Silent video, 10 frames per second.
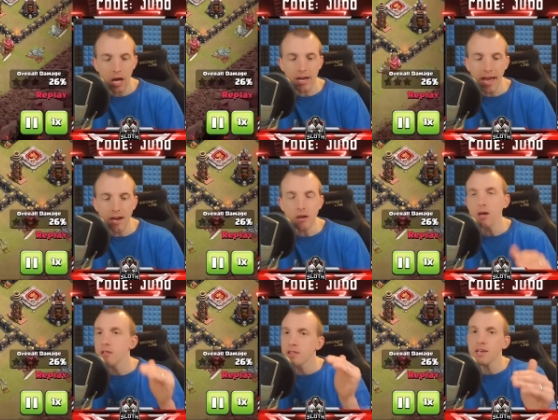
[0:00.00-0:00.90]
Again,
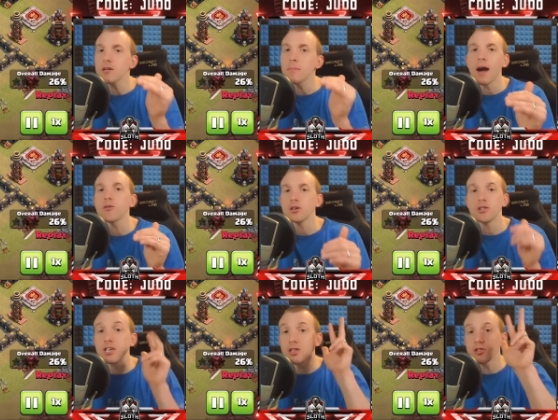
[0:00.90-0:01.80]
think about
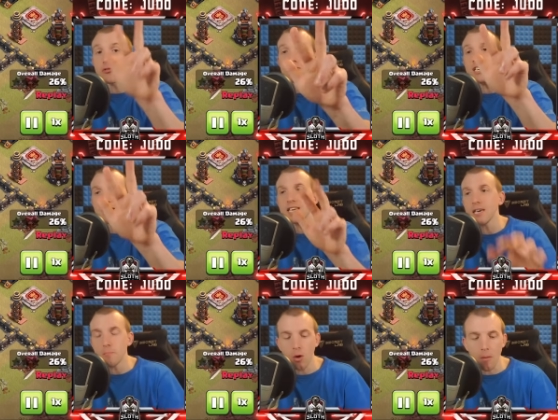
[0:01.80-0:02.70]
the three
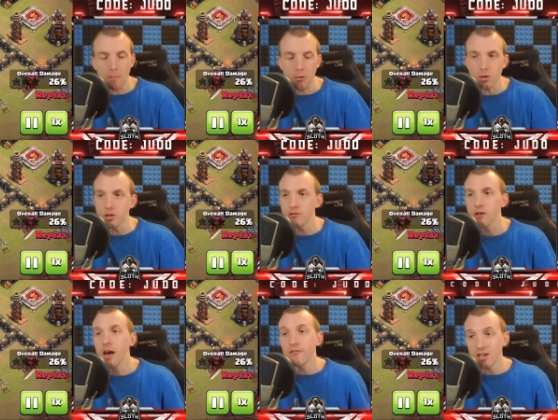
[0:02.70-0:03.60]
key
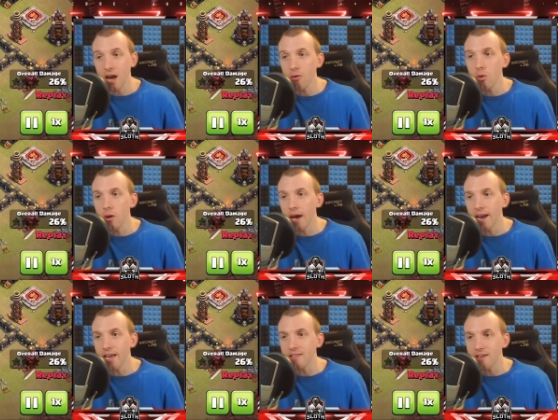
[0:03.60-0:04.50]
components. For Town Hall
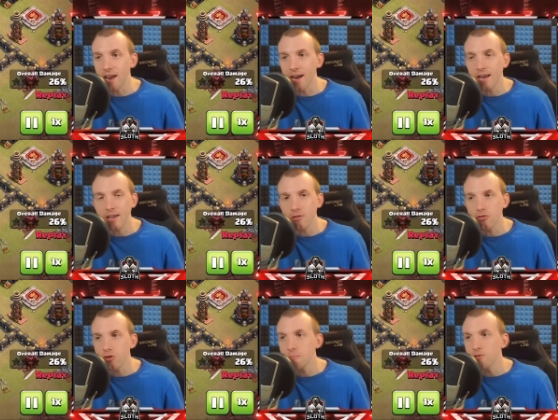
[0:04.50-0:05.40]
9, it's clan
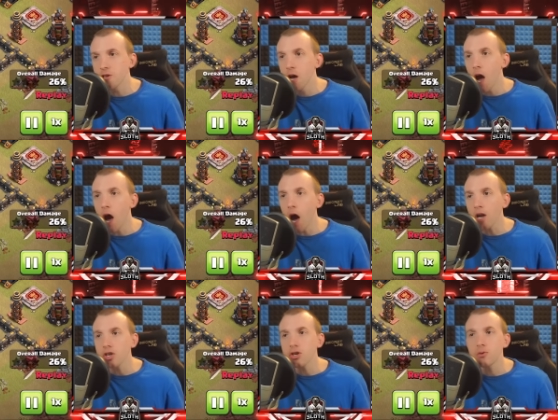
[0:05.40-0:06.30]
castle troops,
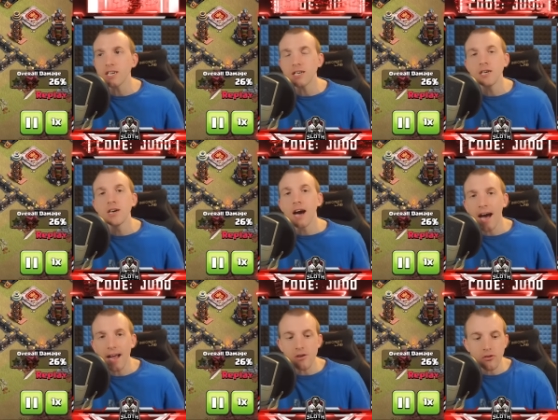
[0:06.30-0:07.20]
Archer Queen,
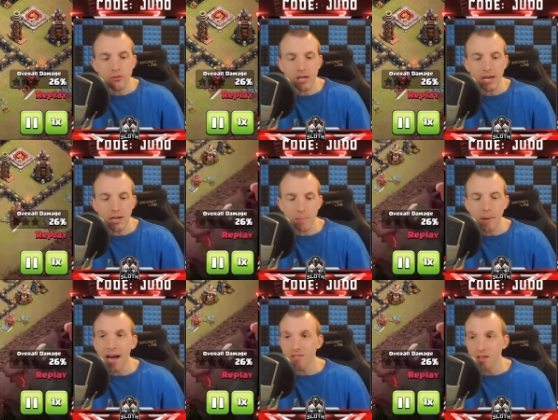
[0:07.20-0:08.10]
and creating
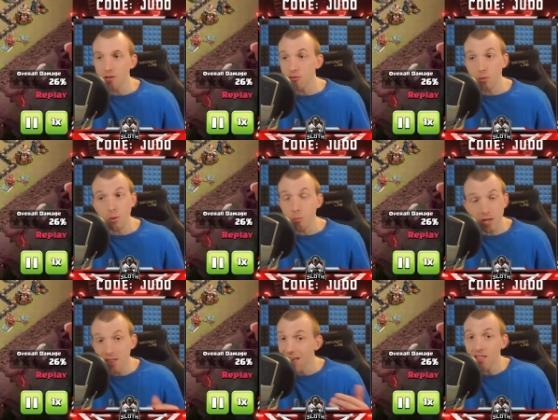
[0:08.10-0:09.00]
pathing. So we
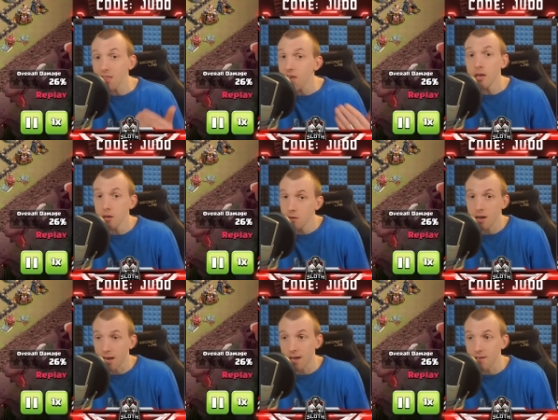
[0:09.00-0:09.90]
will get the
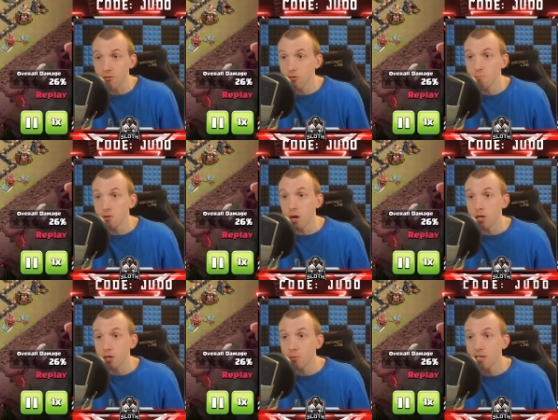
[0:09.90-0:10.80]
clan castle troops and
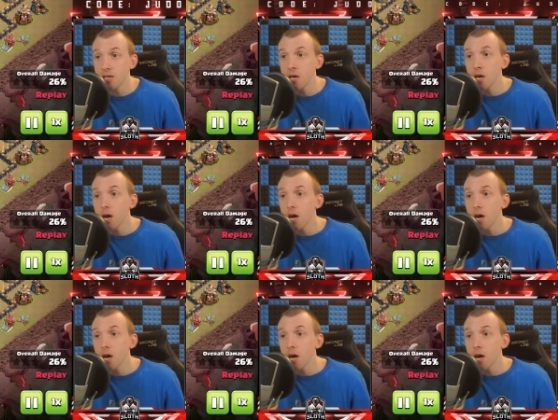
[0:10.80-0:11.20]
Archer Queen.